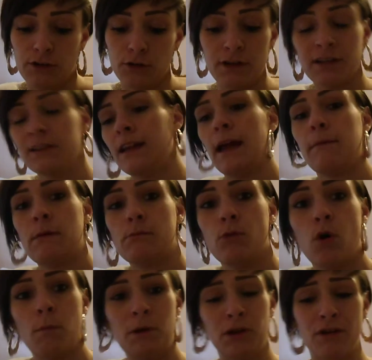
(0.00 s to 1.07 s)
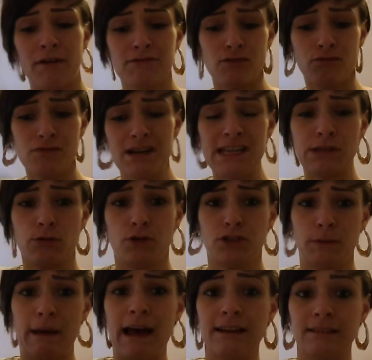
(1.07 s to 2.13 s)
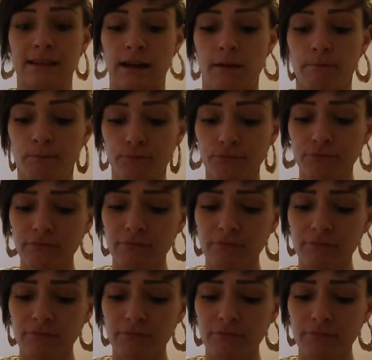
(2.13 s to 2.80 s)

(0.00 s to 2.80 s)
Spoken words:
You can get a bit more, but you have to really squash the powder down.